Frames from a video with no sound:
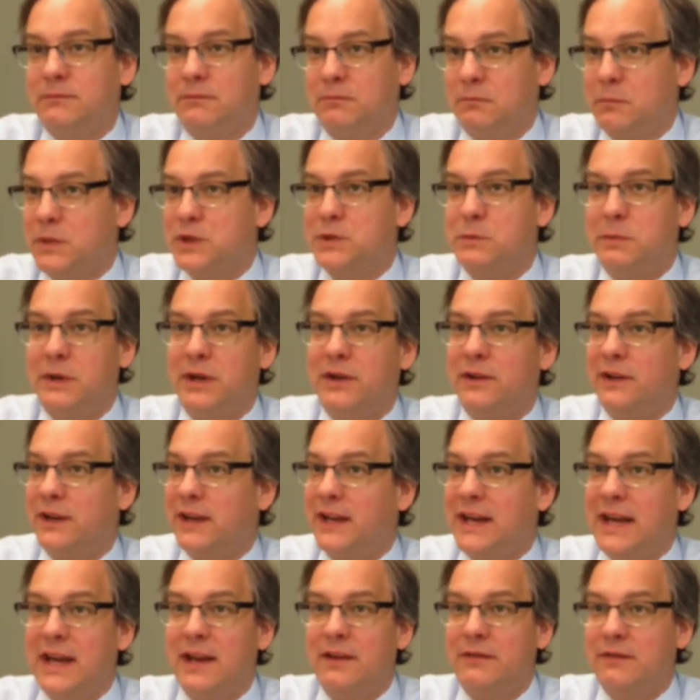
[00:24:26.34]
much better than
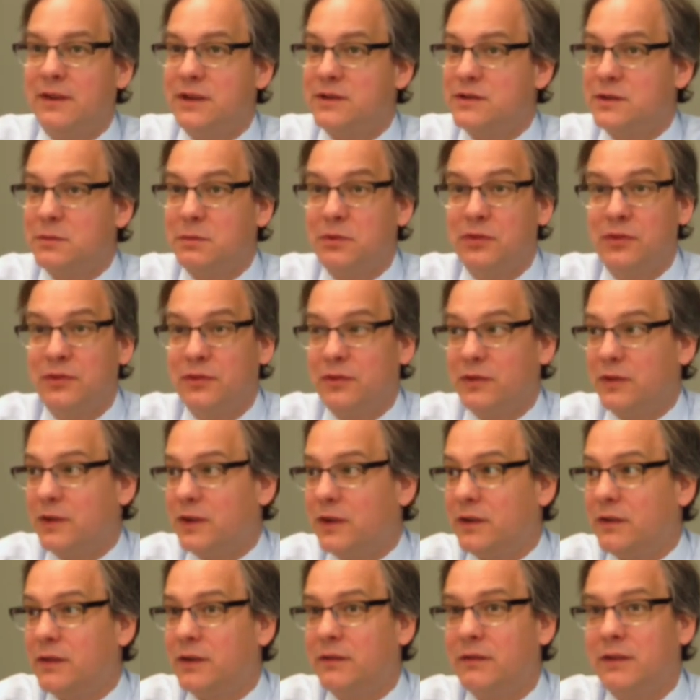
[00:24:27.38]
canned vegetables, and they
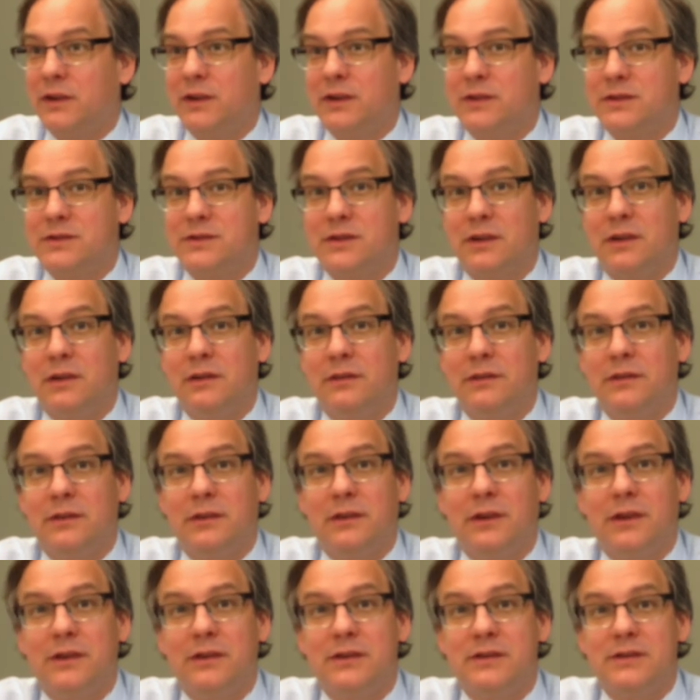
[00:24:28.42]
don't have a lot of salt or
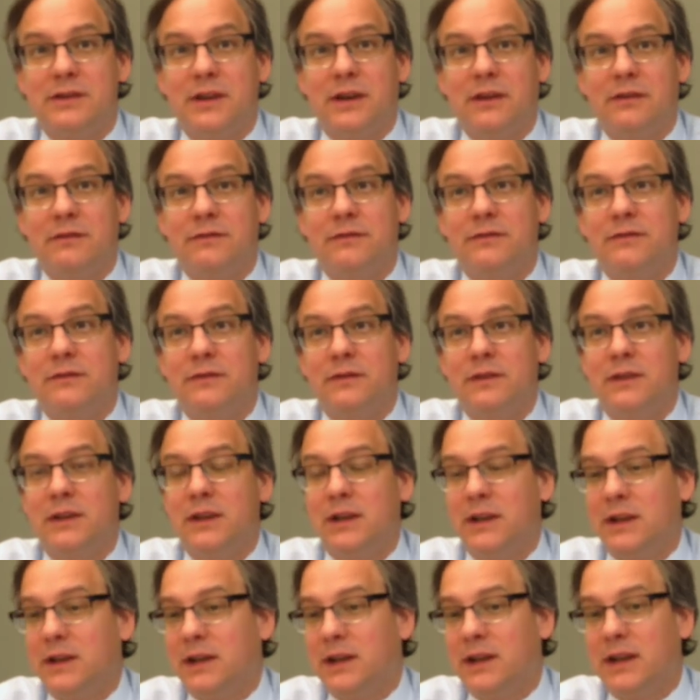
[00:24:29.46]
other stuff.
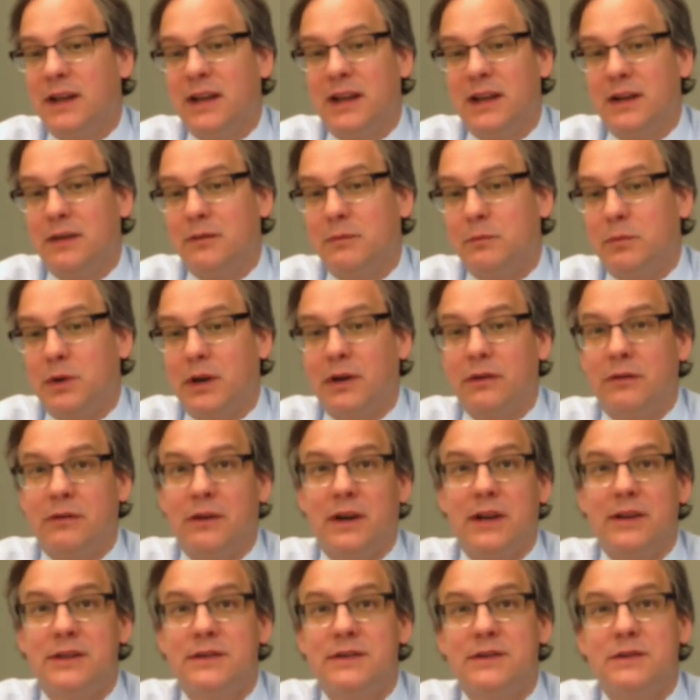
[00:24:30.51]
And brown
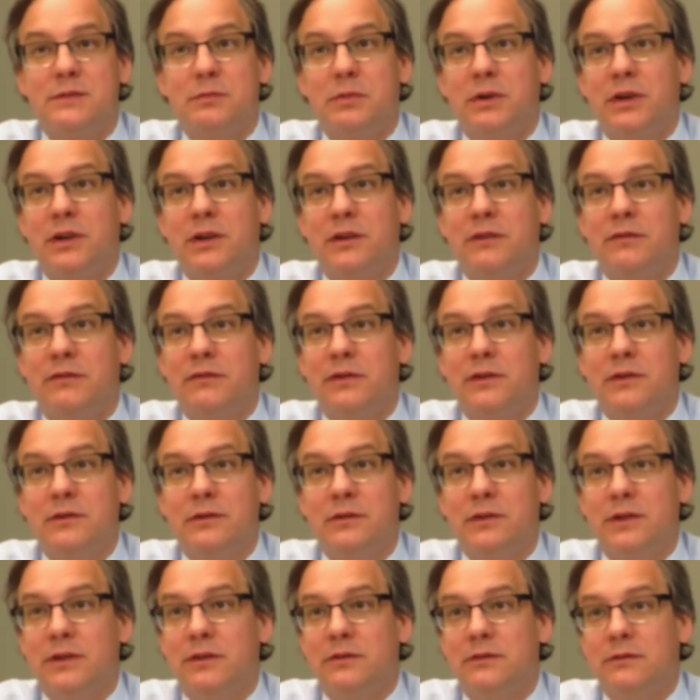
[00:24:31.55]
rice is pretty good
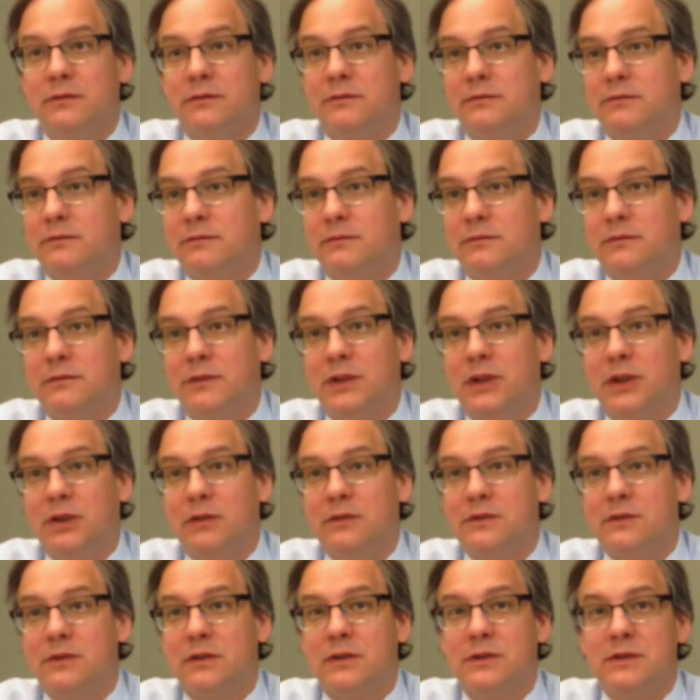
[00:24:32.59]
food, and
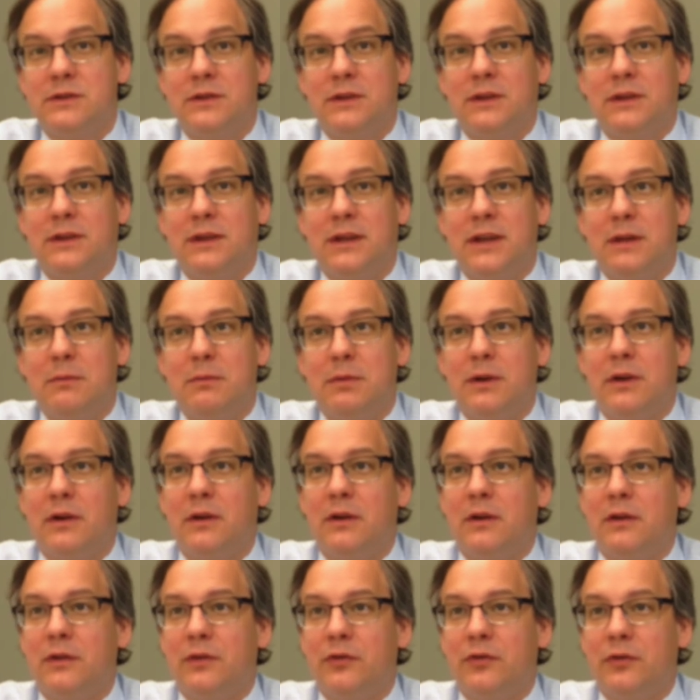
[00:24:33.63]
as long as you keep it
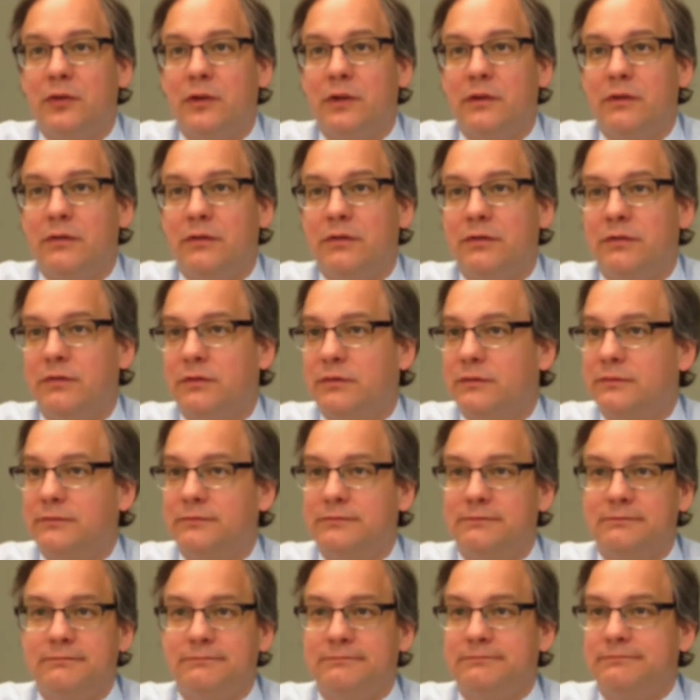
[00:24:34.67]
all sort of
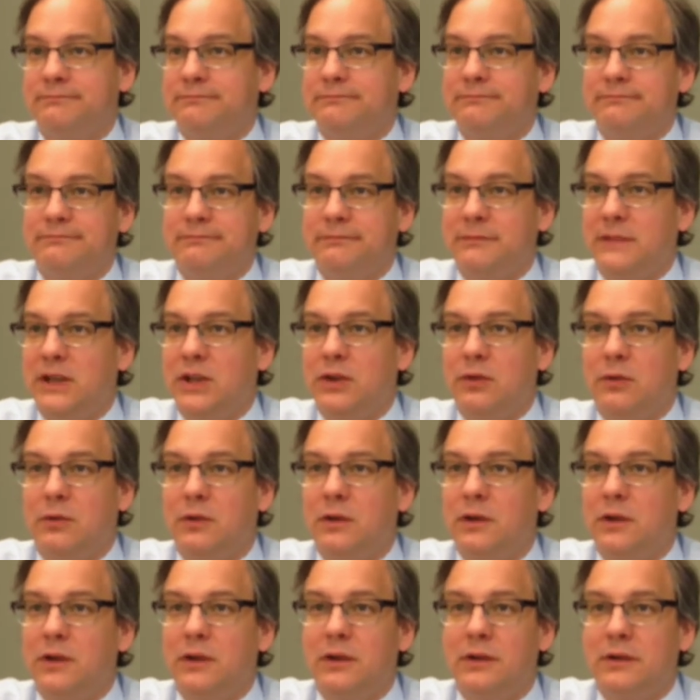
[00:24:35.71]
in
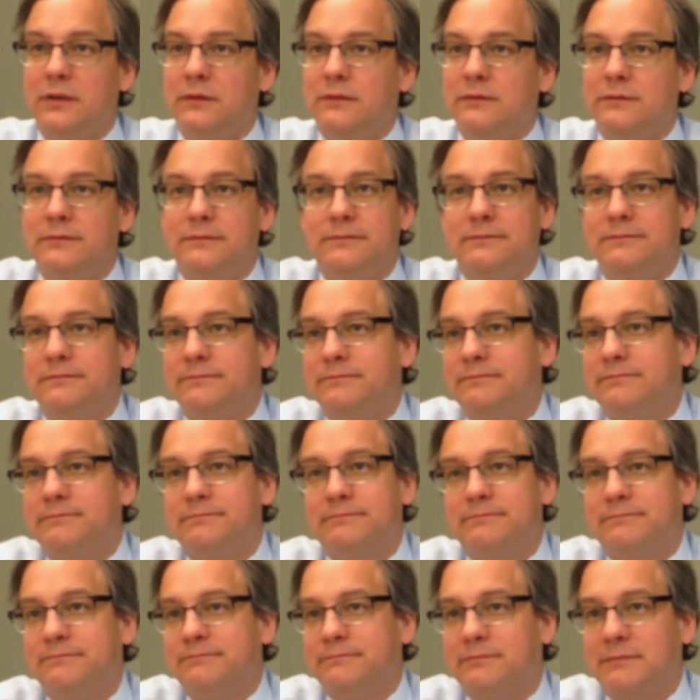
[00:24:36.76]
order,
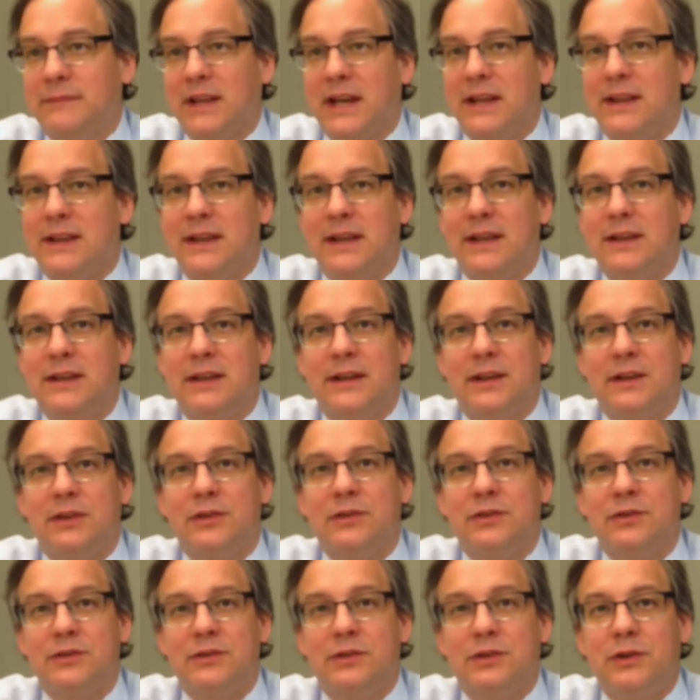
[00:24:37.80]
I think that it
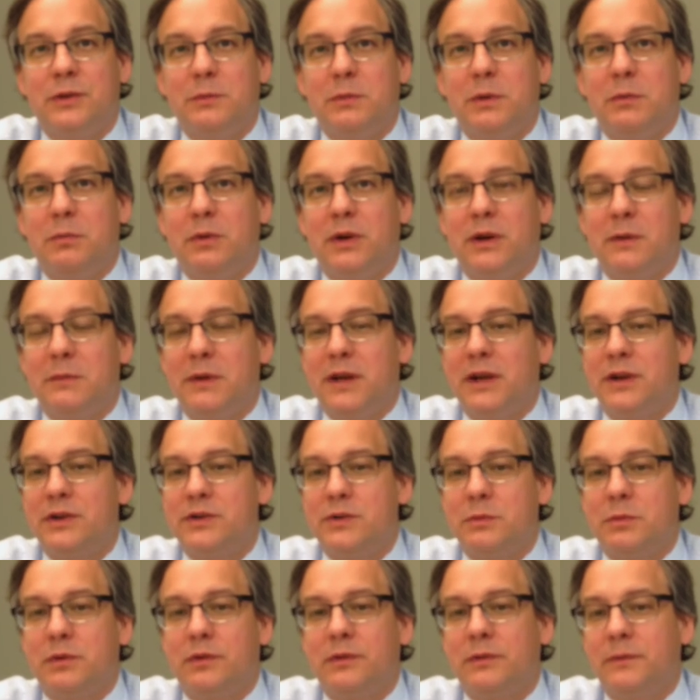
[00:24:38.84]
could be pretty
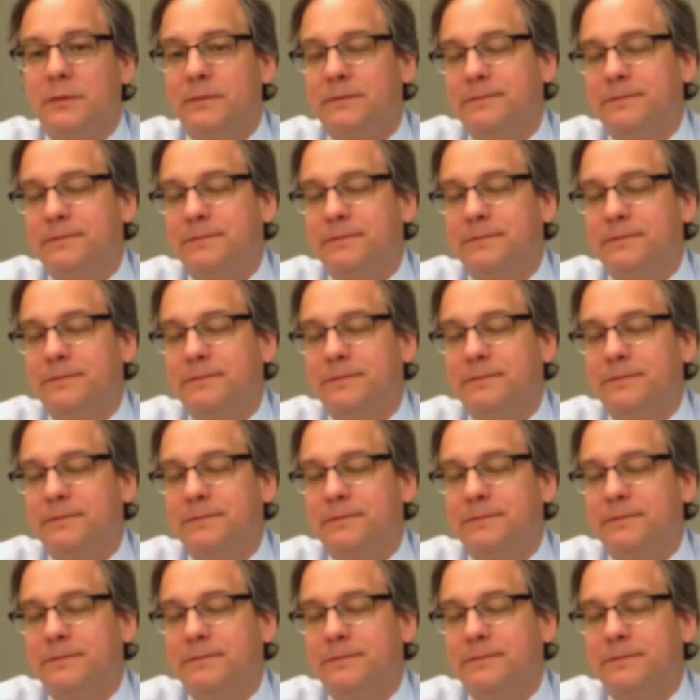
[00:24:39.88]
manageable.